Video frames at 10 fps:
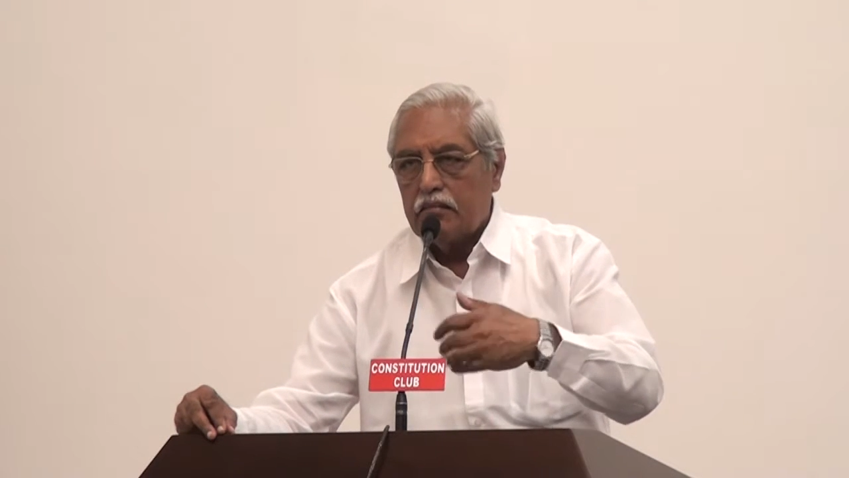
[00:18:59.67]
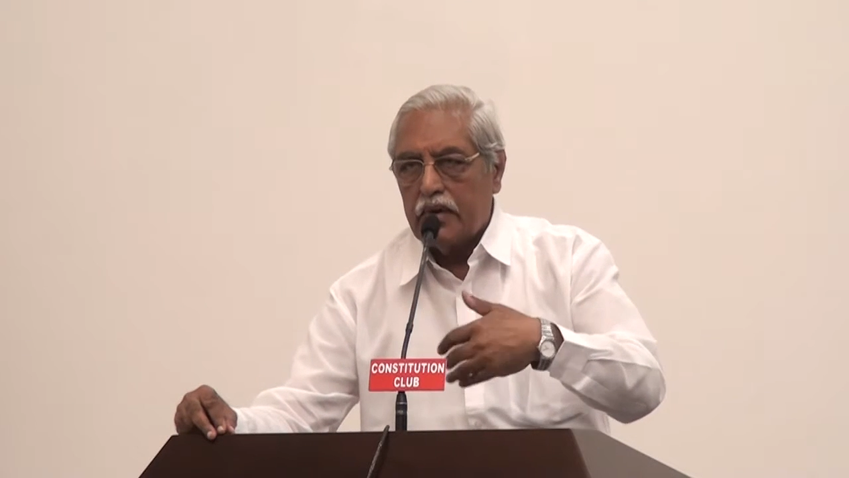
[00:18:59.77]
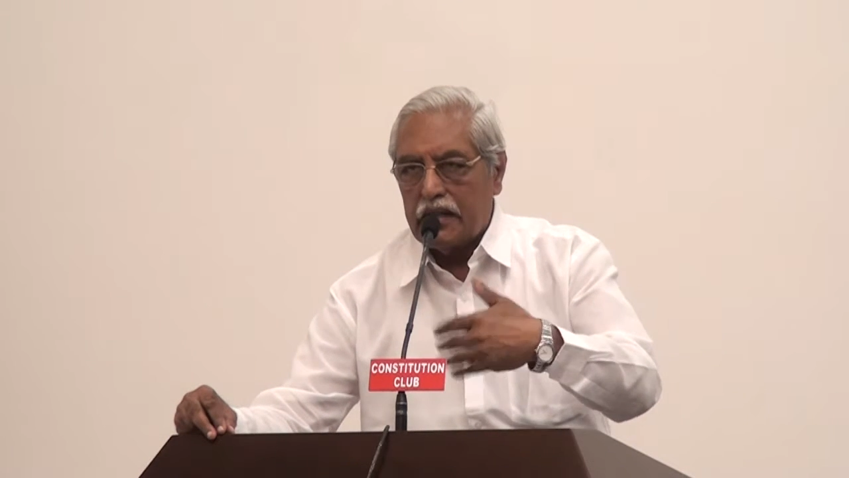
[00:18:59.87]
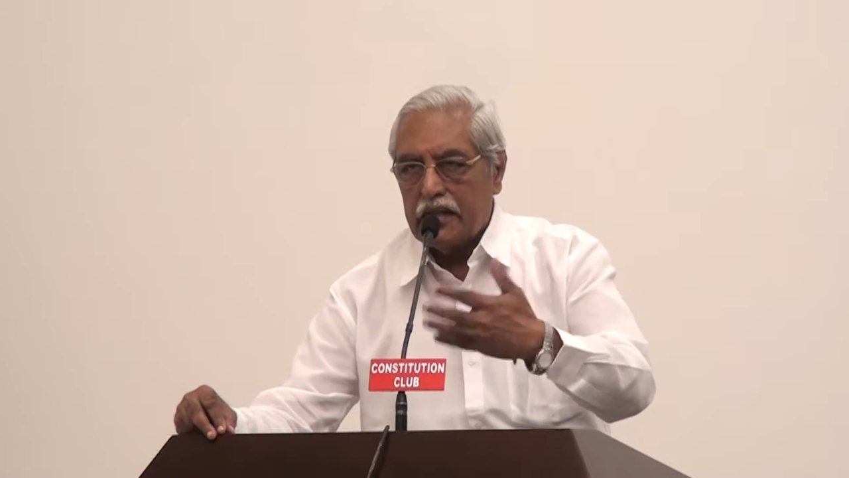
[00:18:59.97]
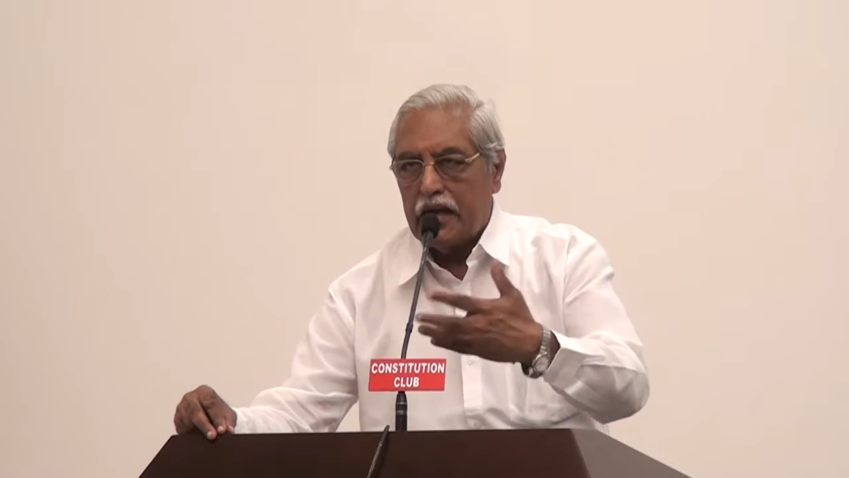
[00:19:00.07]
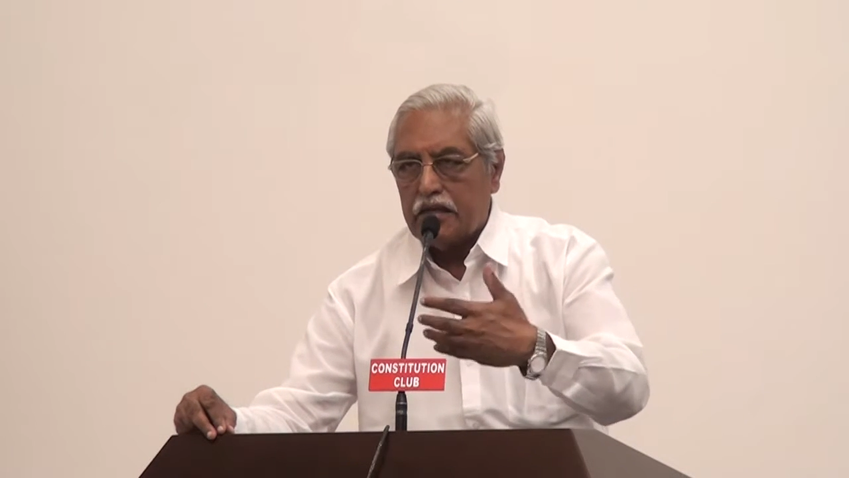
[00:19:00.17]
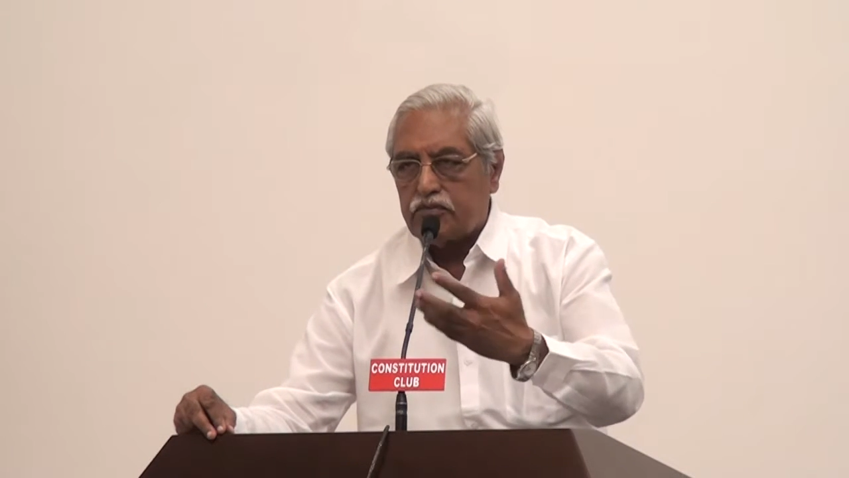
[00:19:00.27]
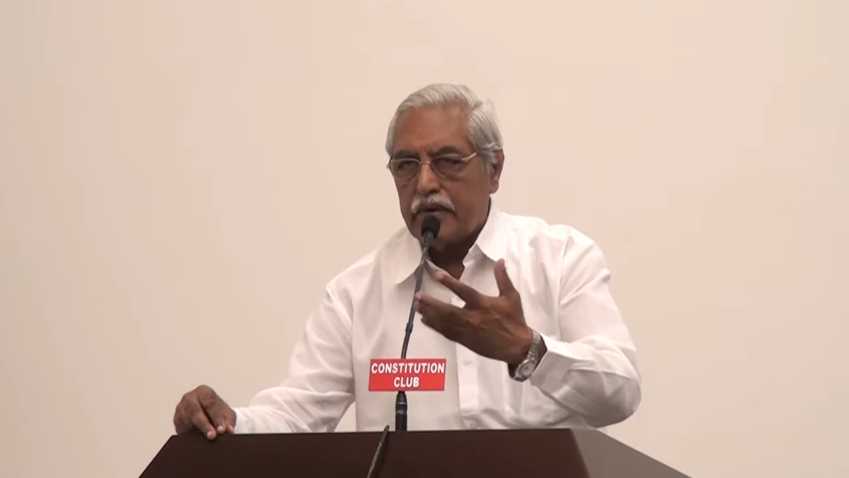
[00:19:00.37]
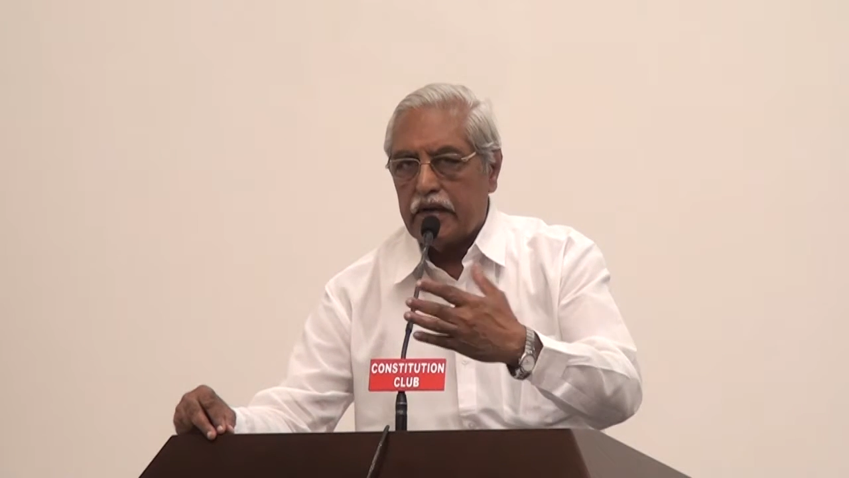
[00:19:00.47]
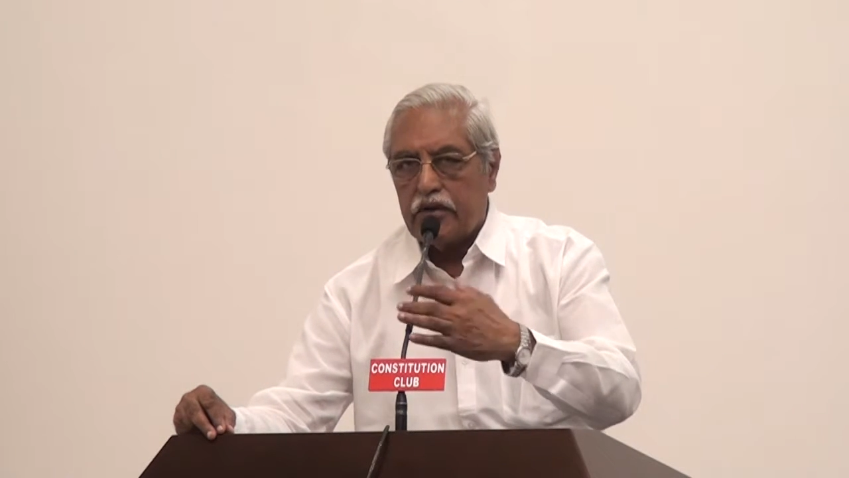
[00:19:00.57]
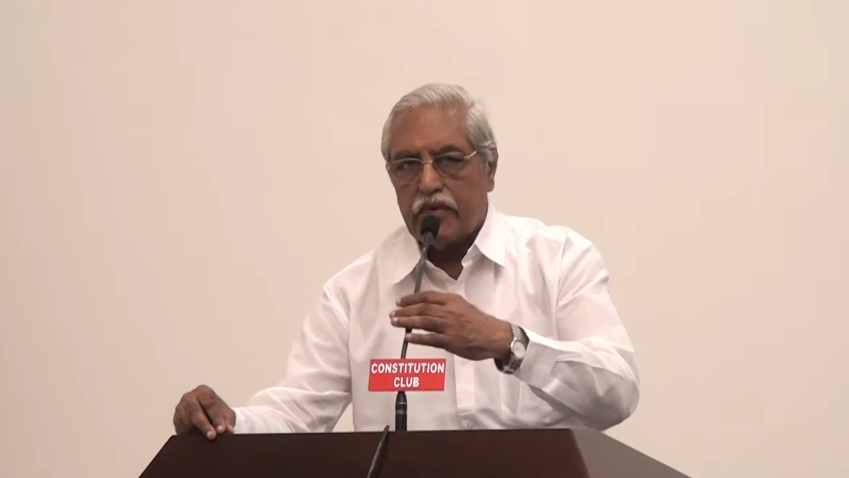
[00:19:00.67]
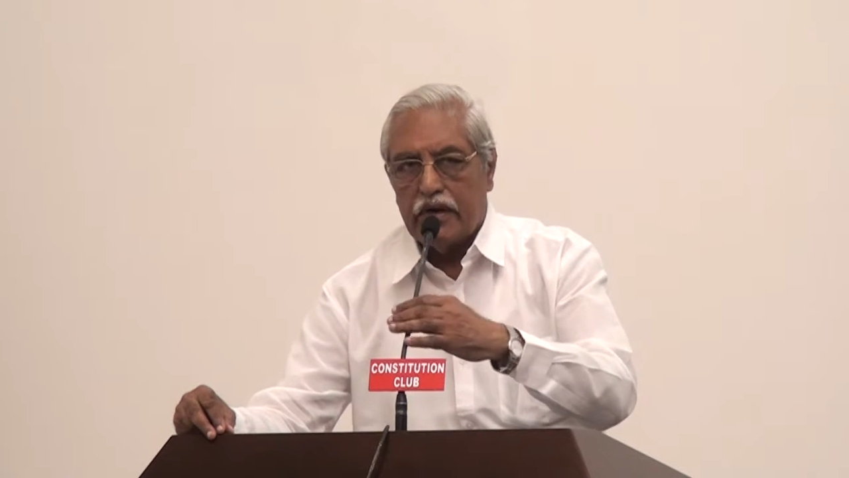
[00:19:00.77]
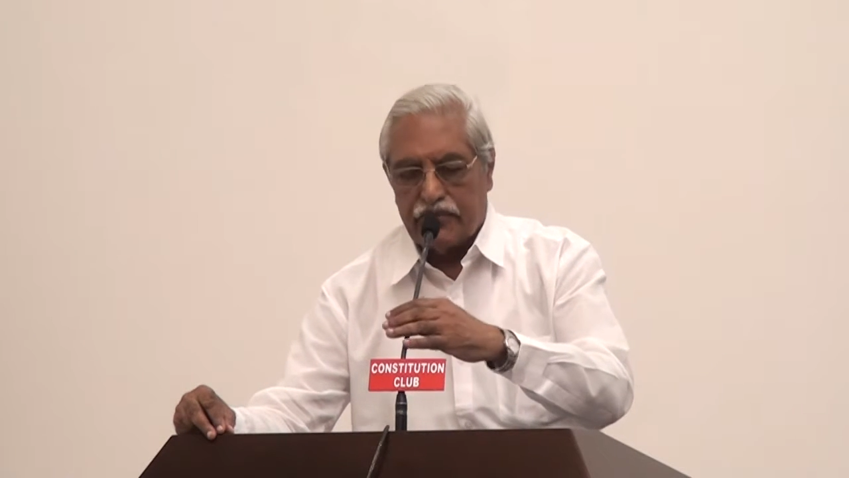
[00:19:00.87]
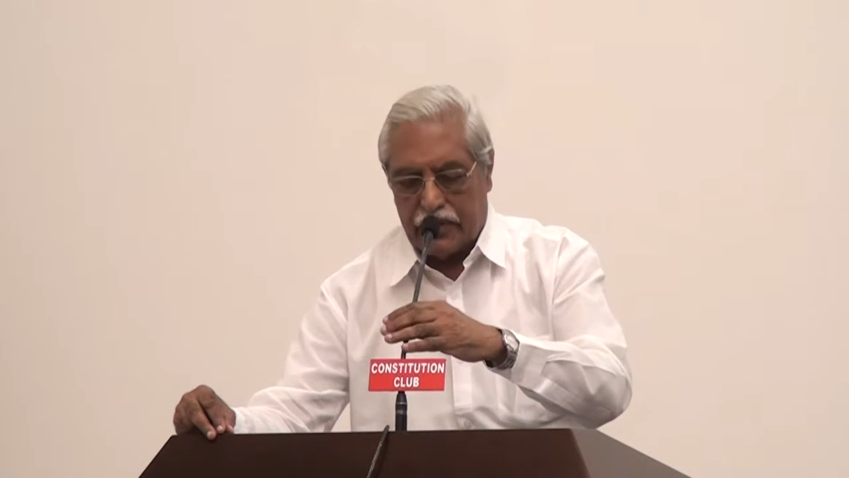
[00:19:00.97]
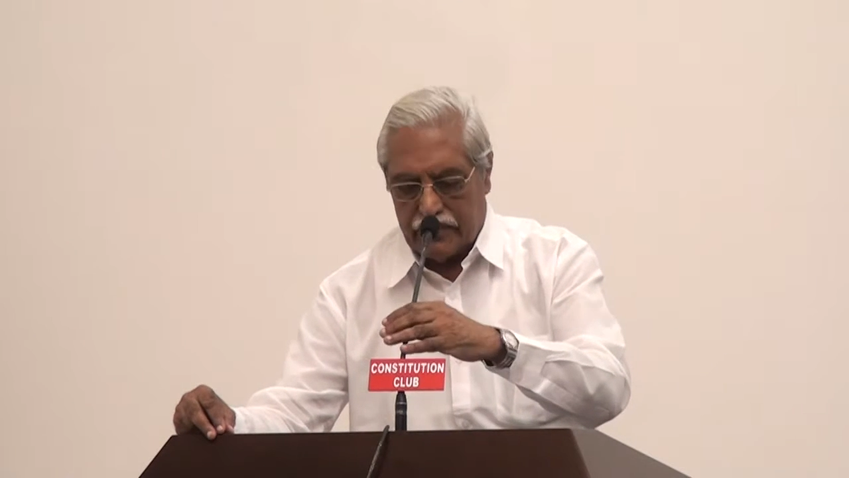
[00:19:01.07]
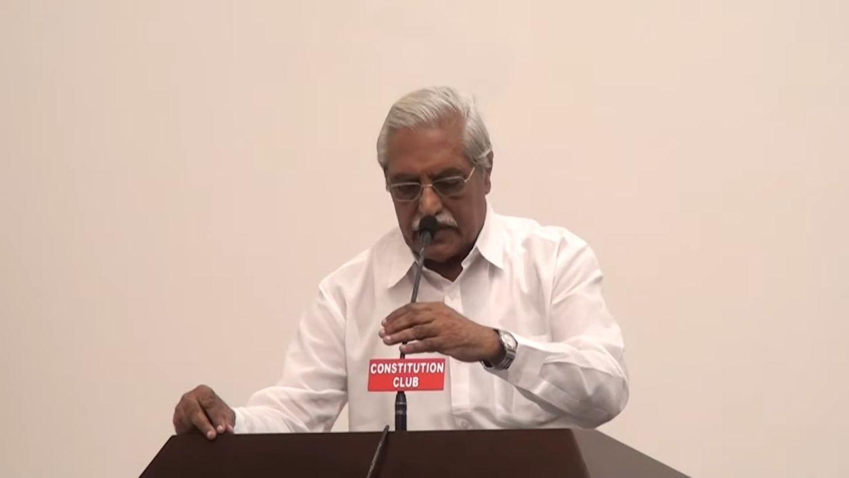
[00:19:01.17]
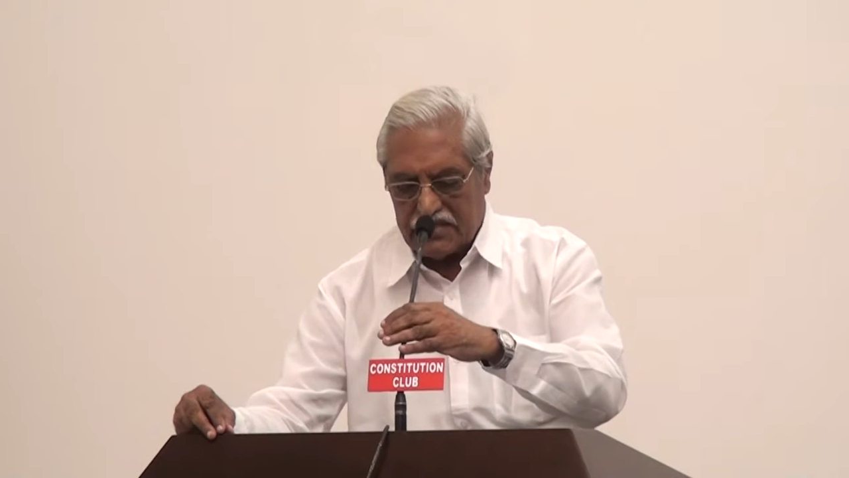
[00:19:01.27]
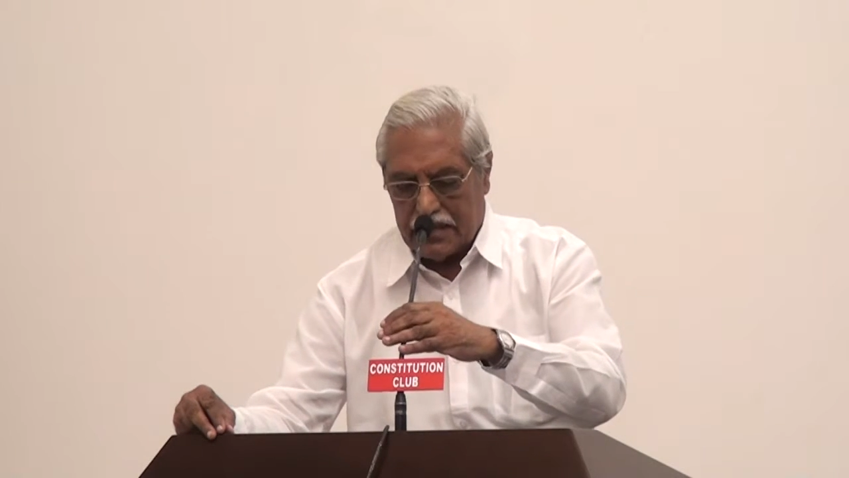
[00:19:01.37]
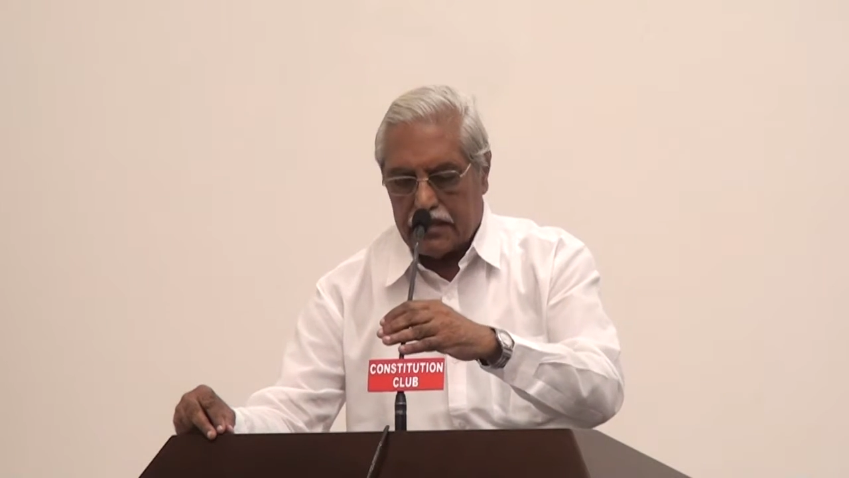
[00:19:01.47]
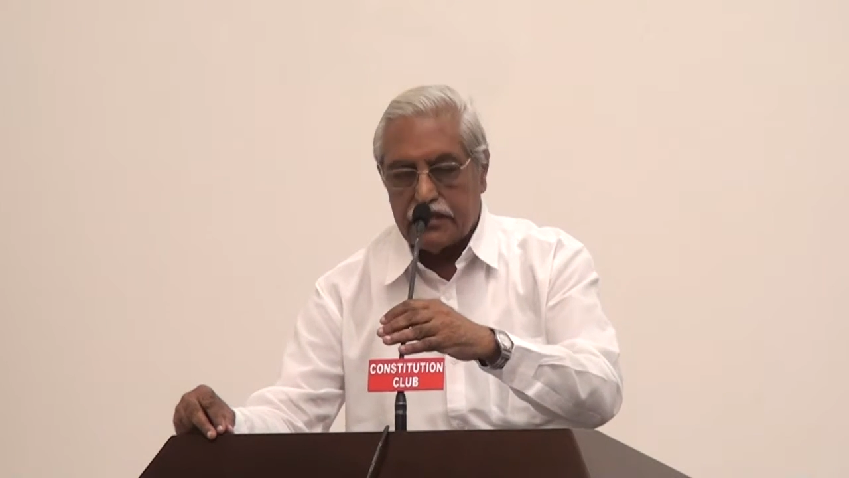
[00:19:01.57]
But in the last 20-25 years, at